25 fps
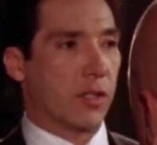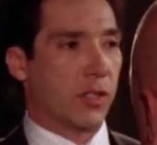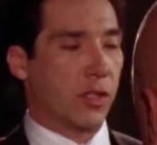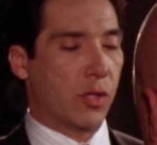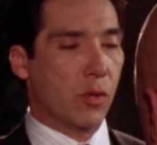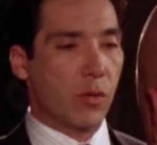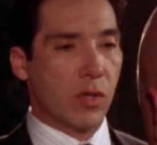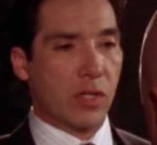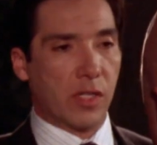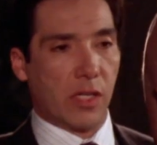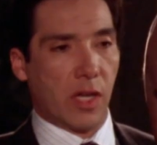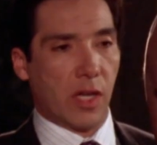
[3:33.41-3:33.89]

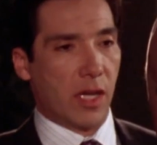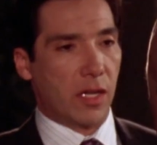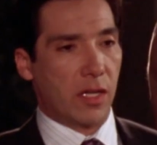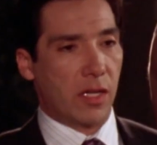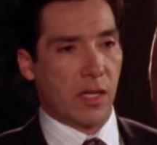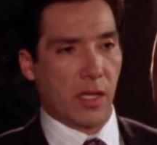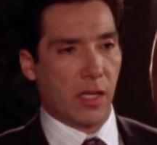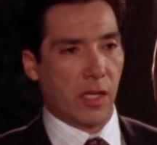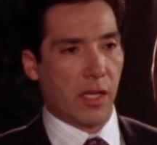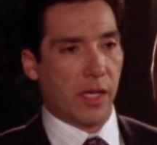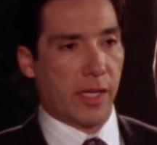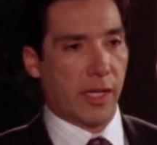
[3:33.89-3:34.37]
suicide
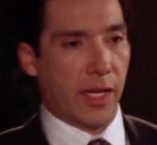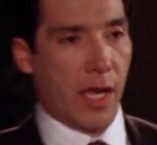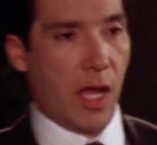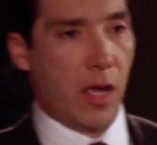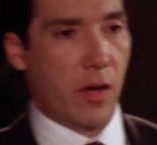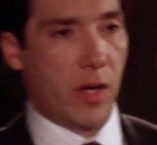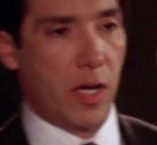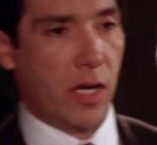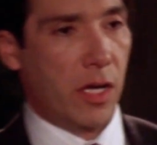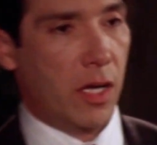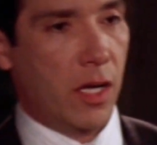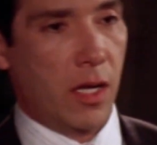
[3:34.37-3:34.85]
in LA
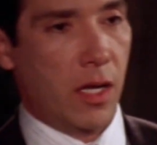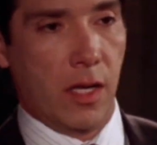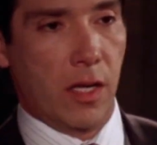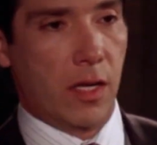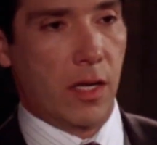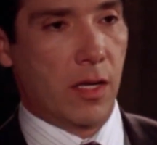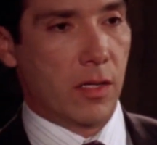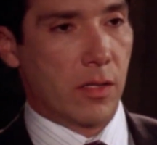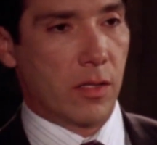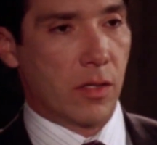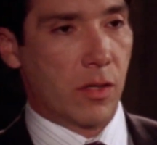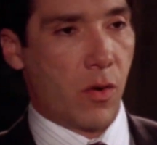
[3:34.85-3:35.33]
County
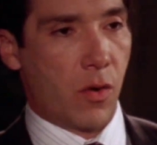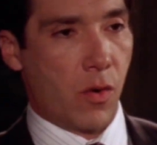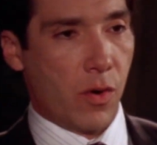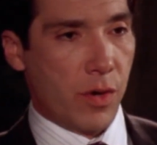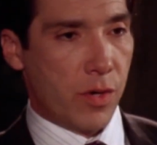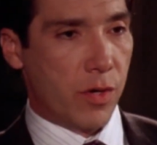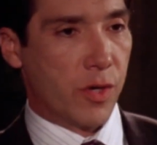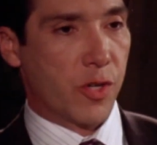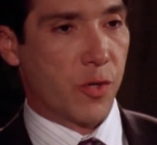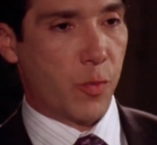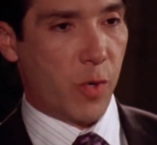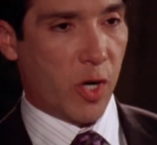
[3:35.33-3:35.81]

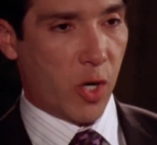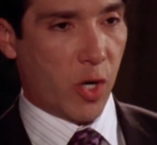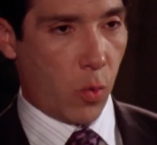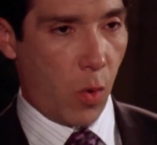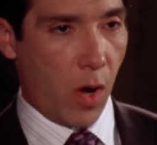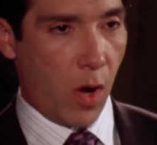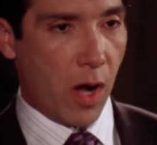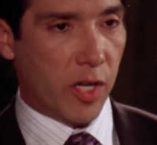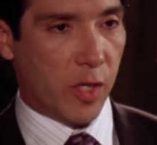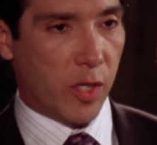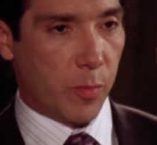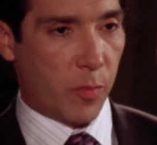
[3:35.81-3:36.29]
Coroners
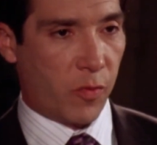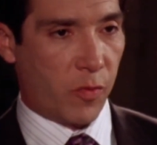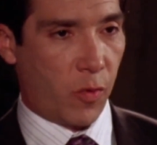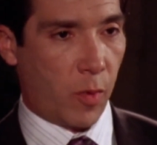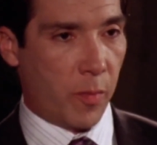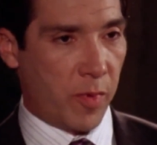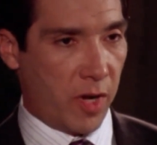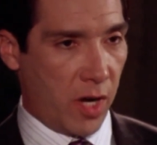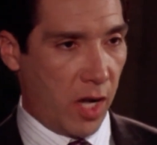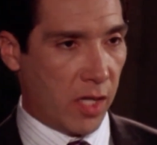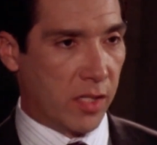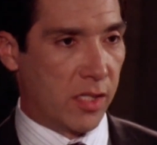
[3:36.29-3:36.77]
required to
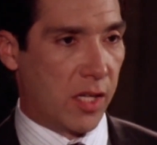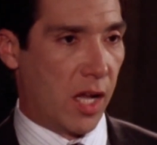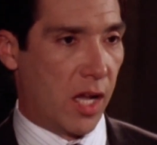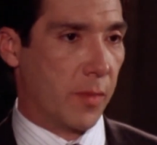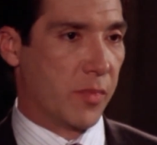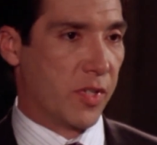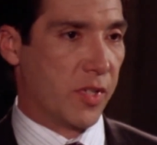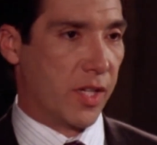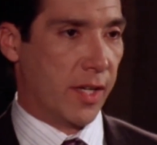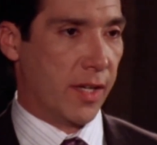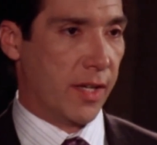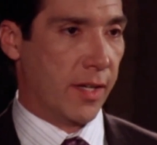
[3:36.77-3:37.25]
perform an
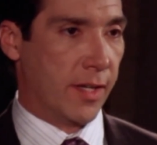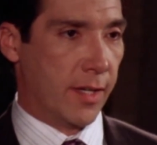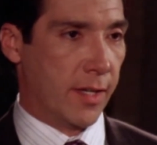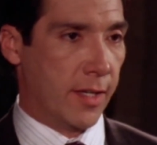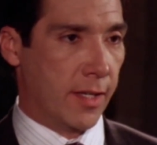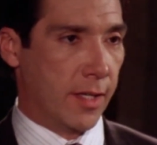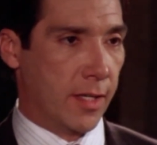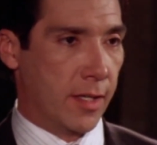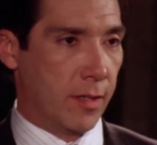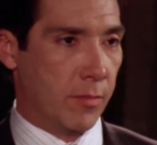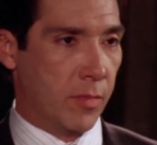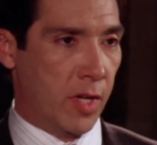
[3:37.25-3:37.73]
autopsy,
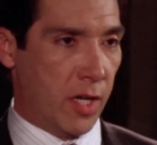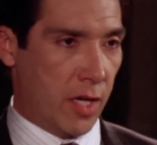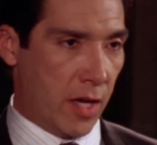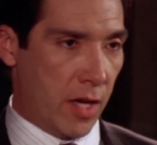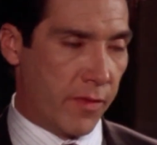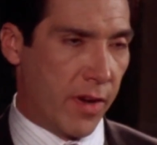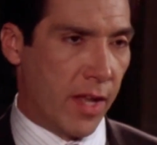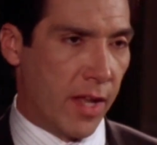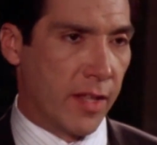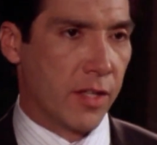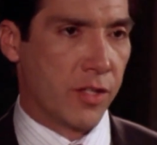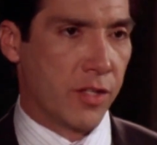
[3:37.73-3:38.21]
but he
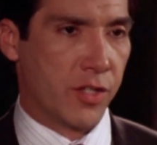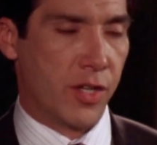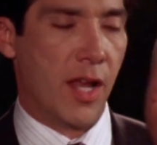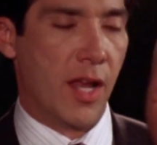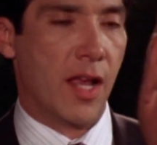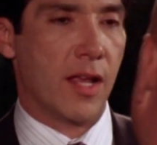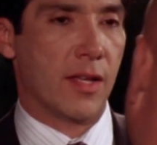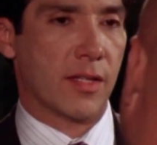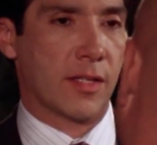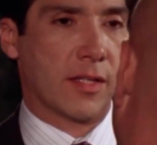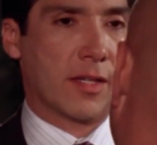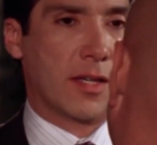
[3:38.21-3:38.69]
never had the
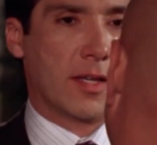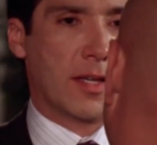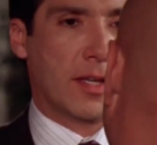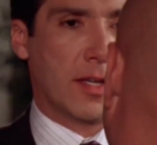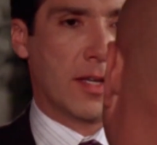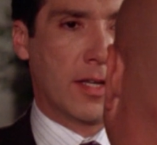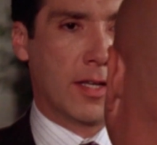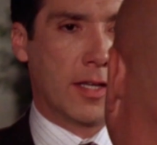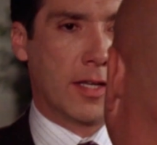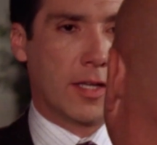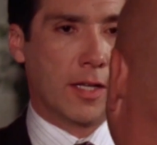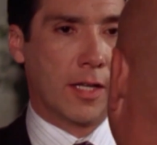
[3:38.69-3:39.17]
chance.
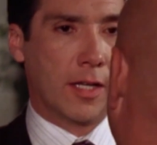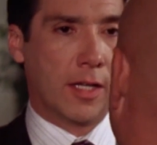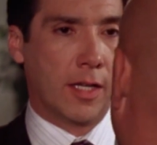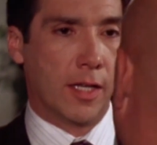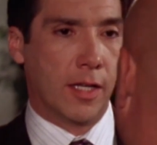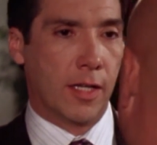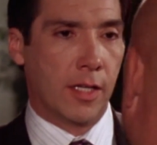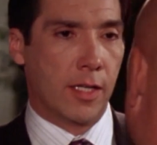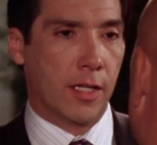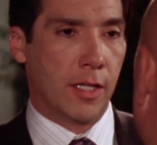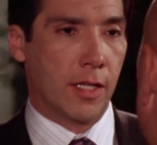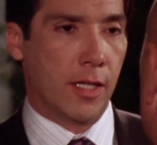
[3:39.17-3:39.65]

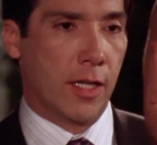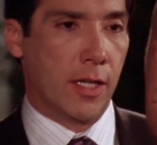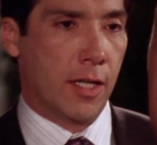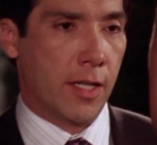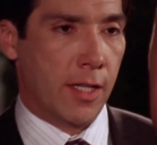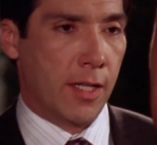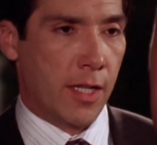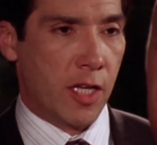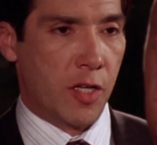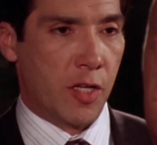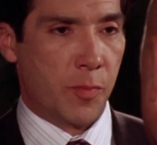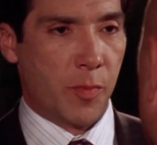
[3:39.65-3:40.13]

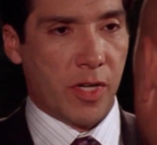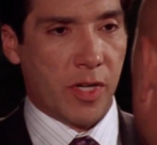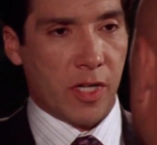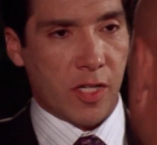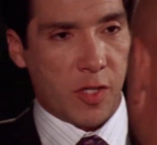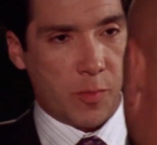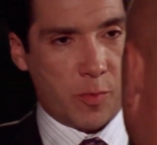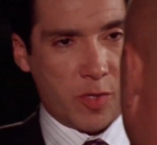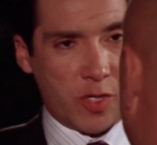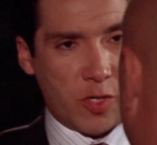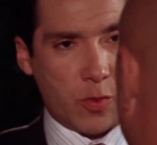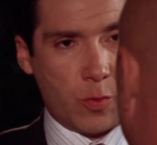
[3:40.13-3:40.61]
That's
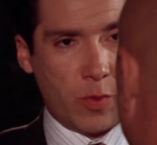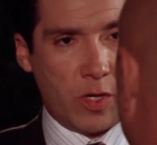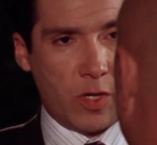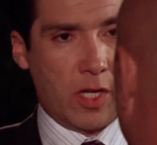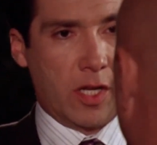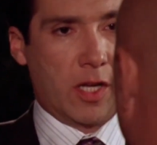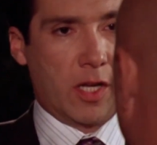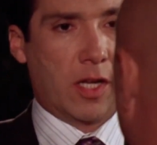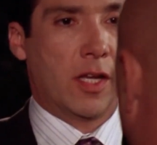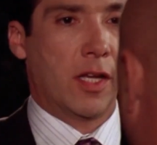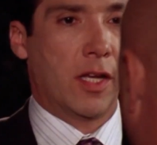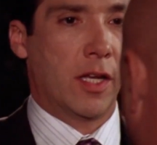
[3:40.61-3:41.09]
because
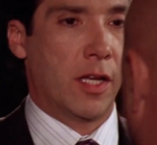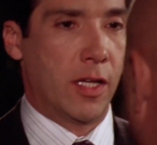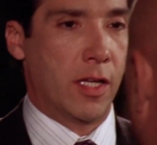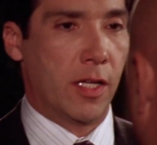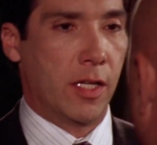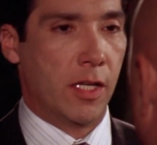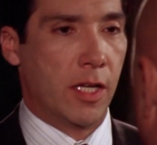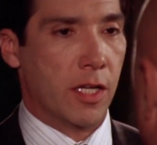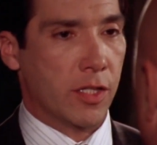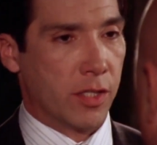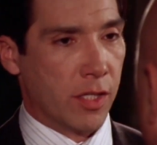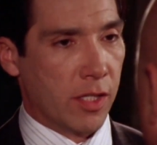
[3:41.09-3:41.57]
Pezuela
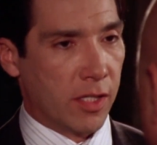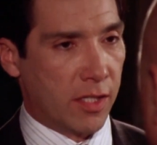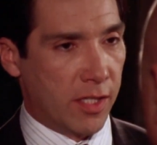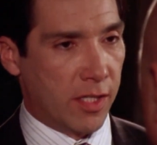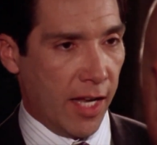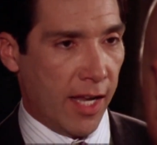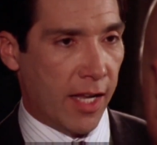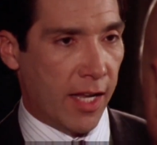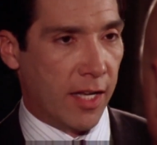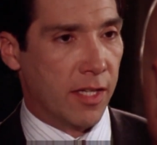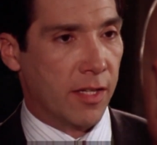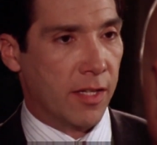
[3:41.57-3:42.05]
isn't
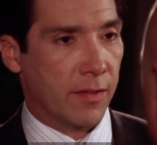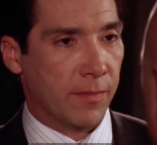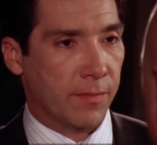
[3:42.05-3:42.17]
dead,